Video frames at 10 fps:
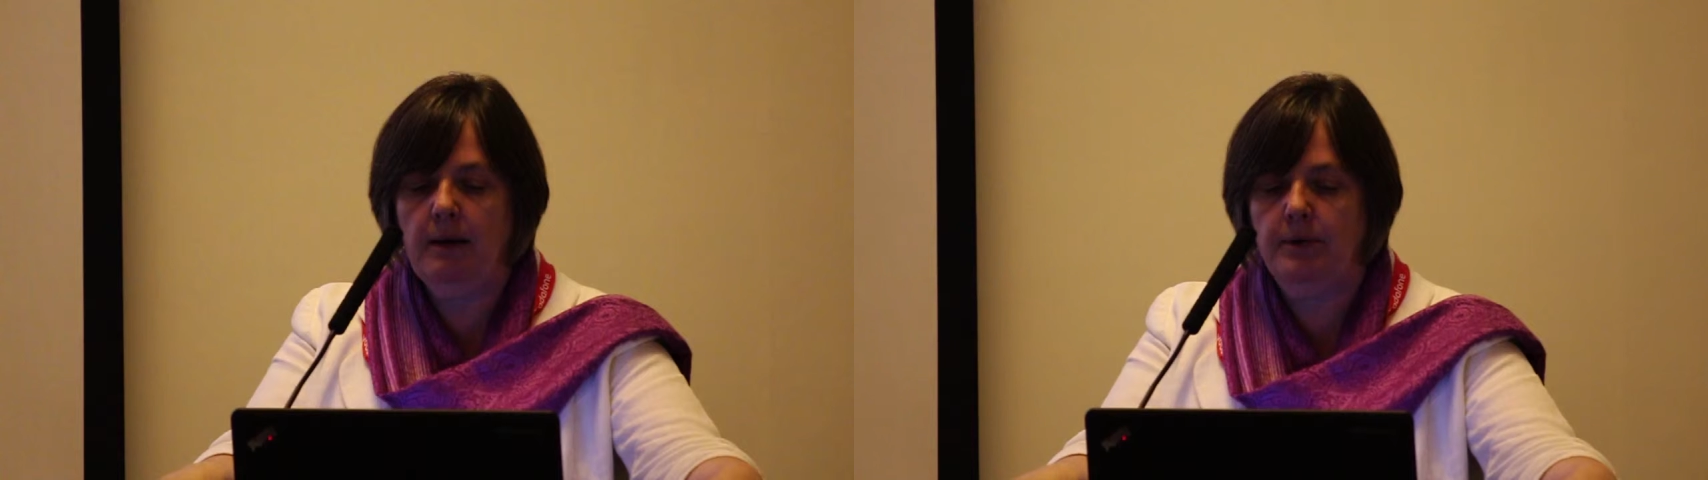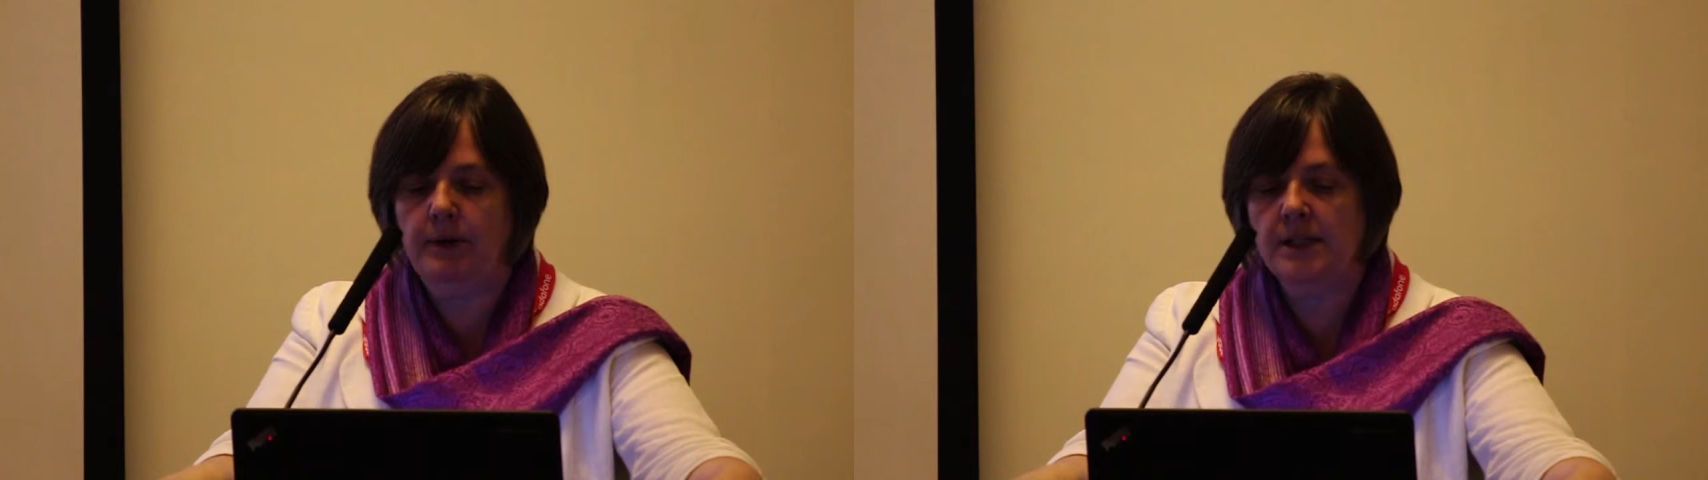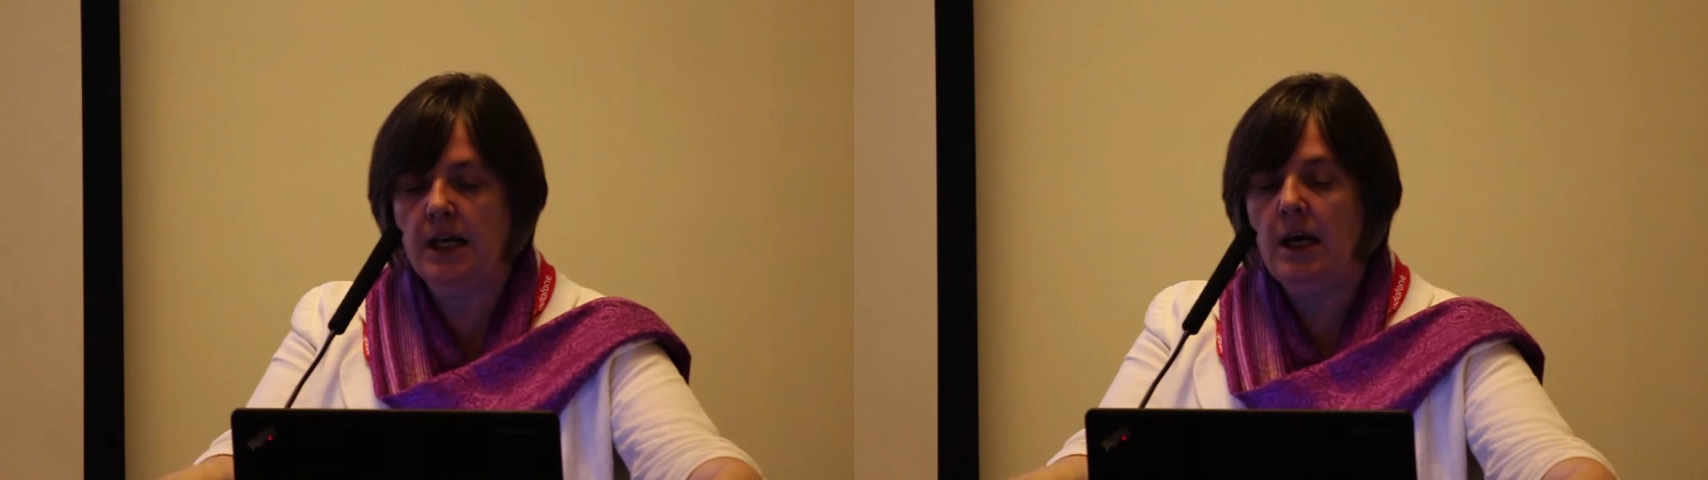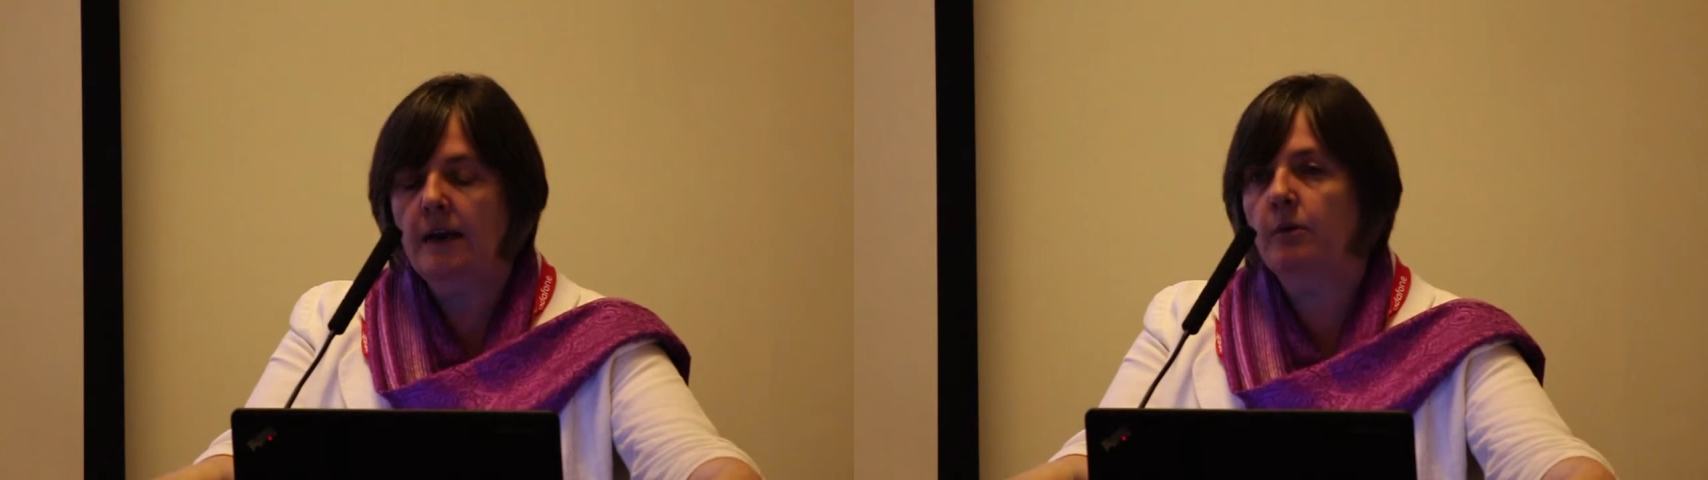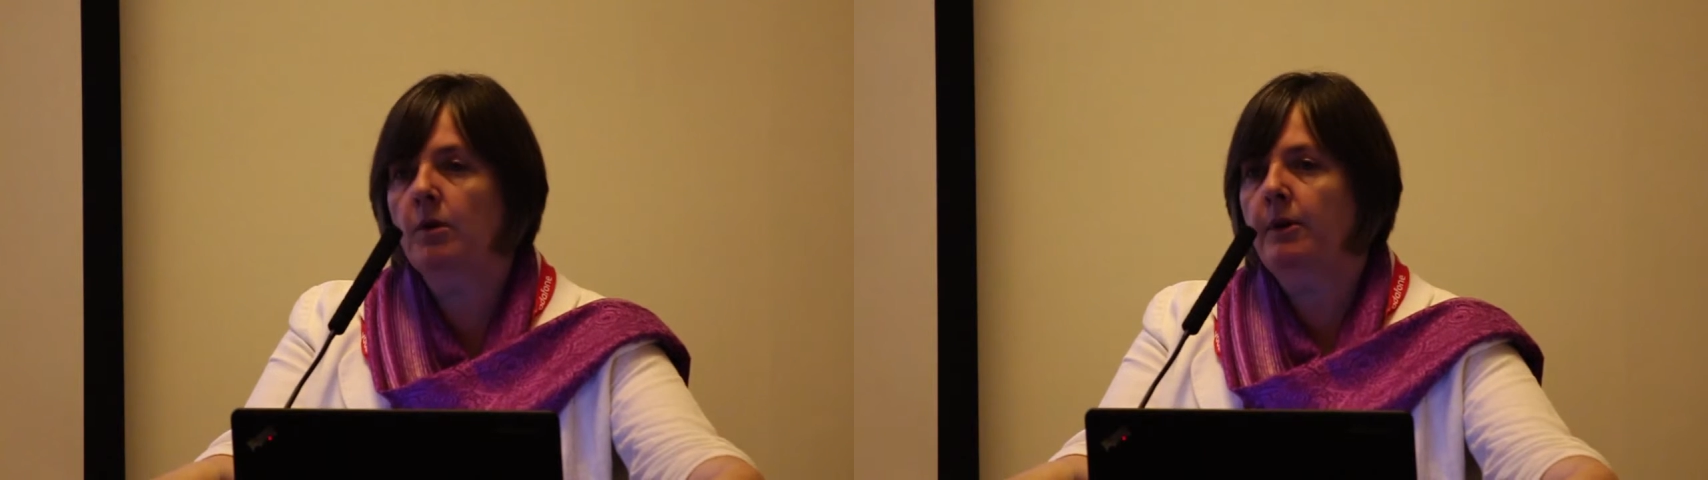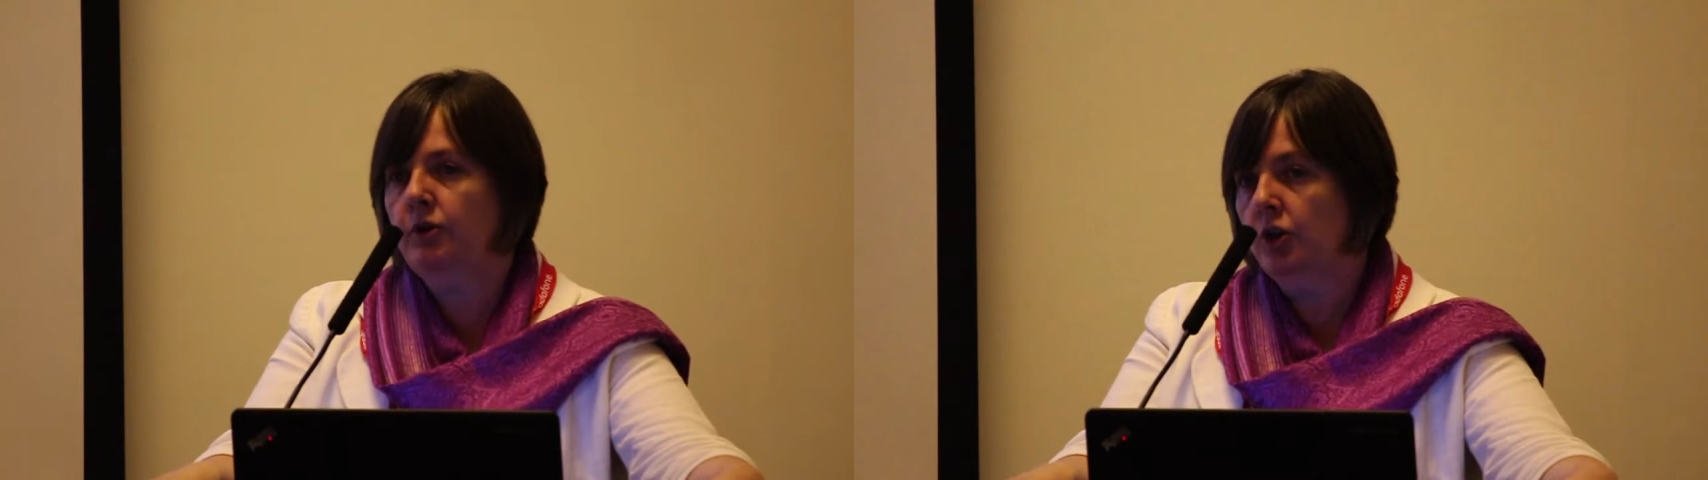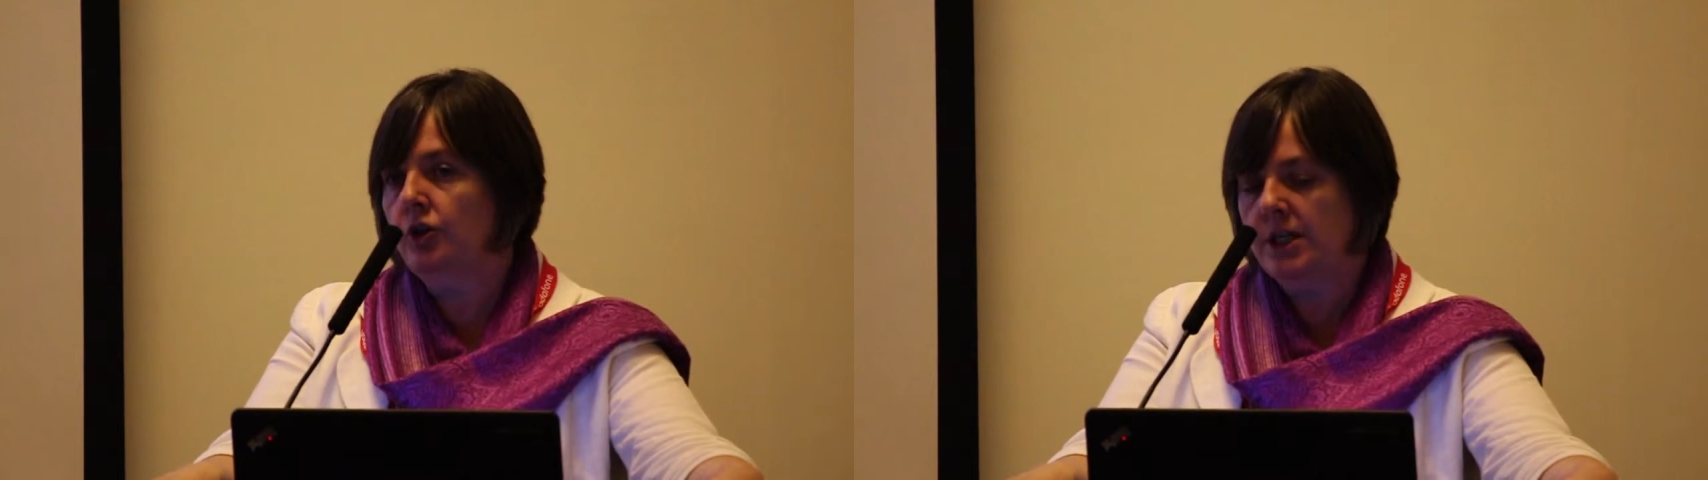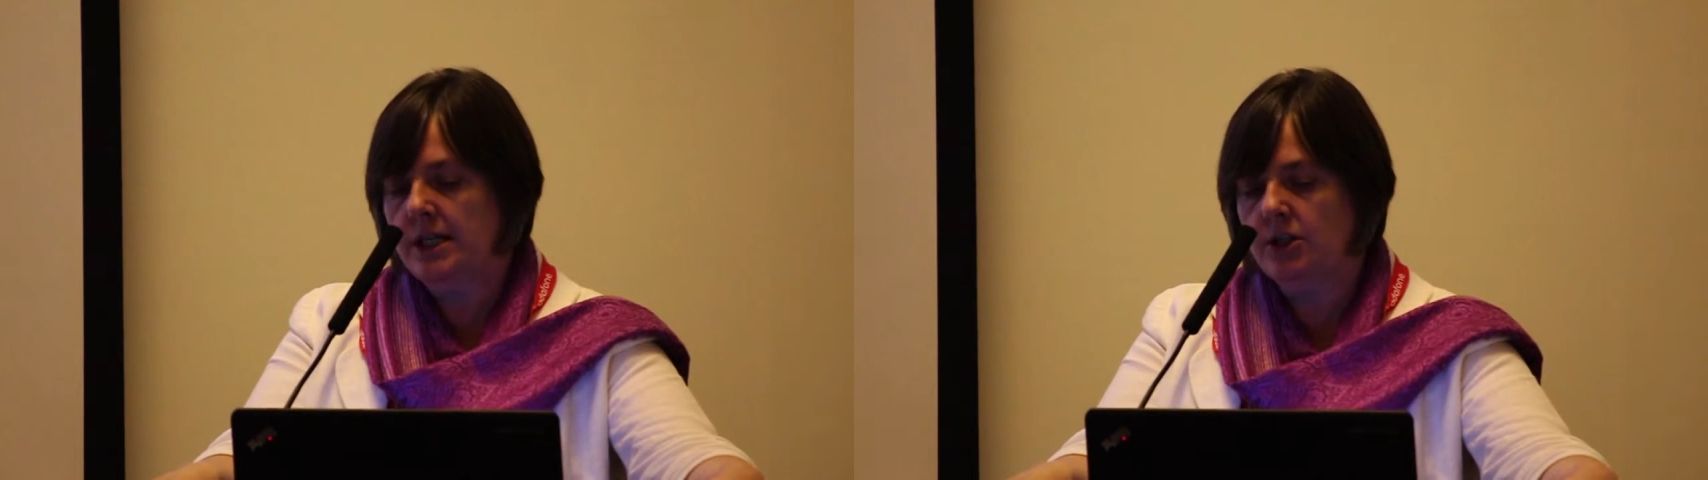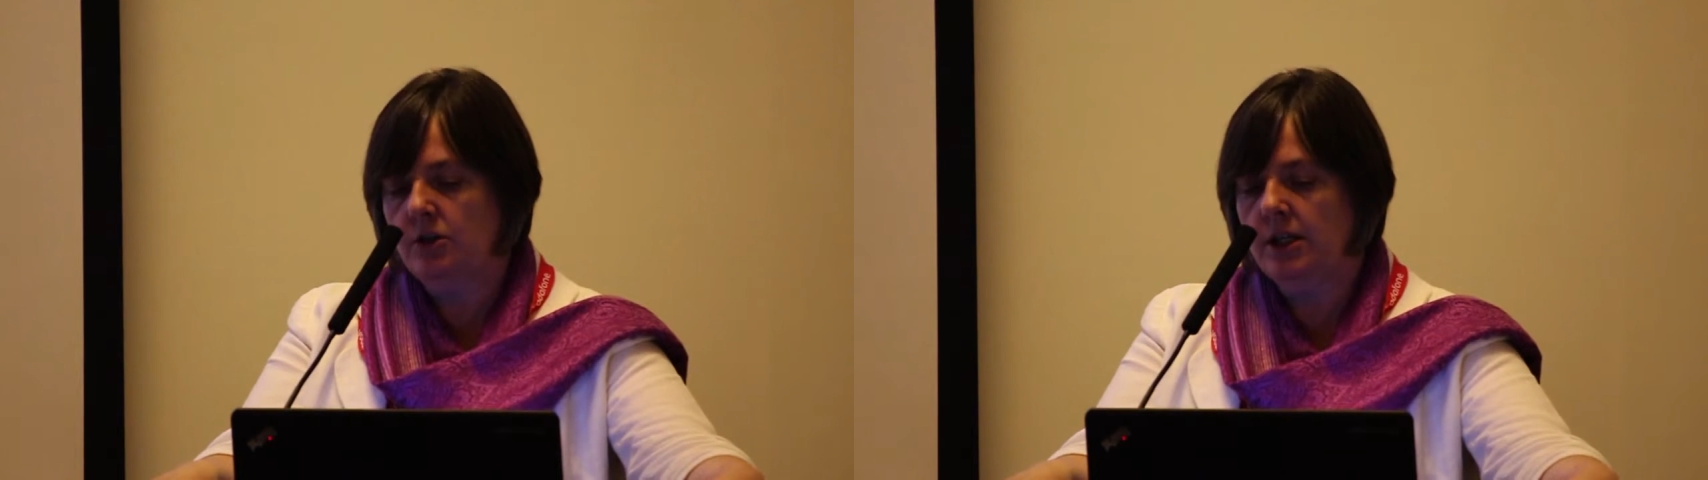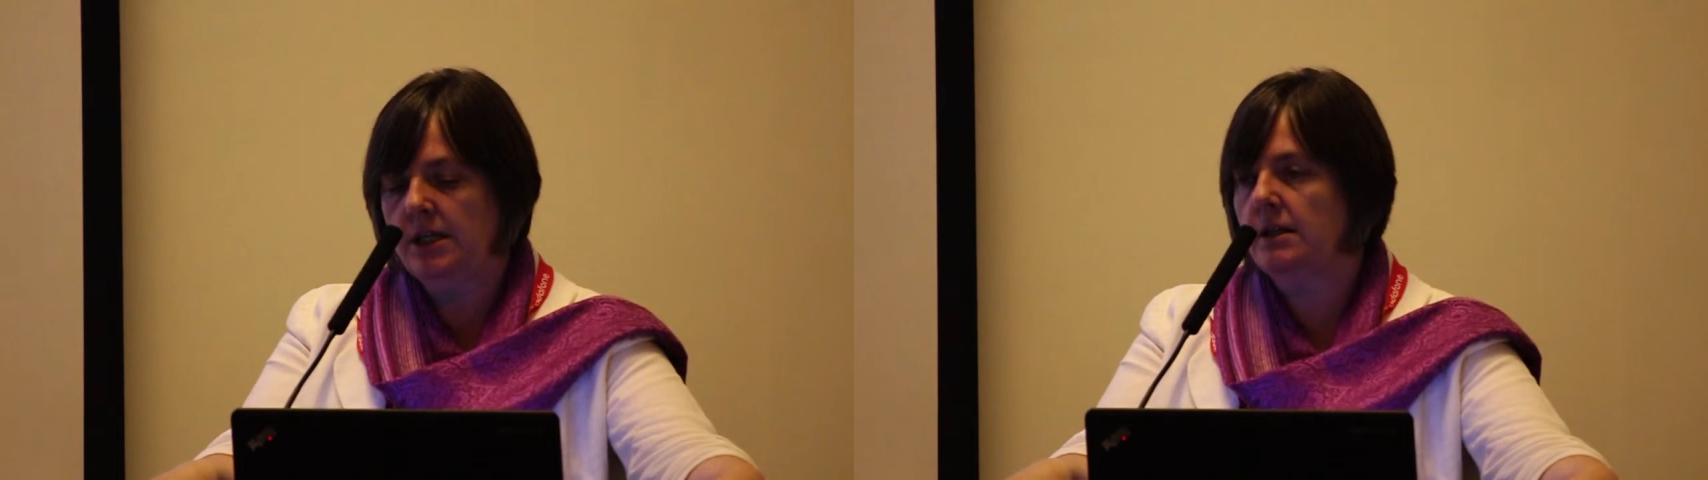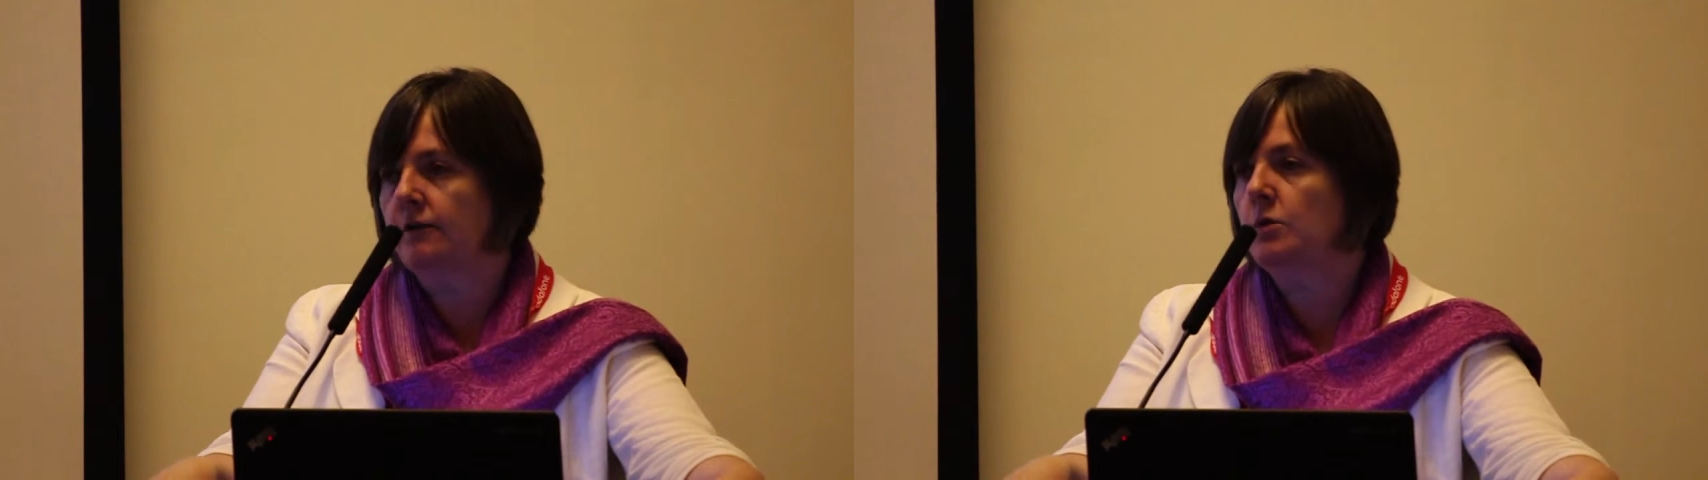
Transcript: papers, there were about 30 studies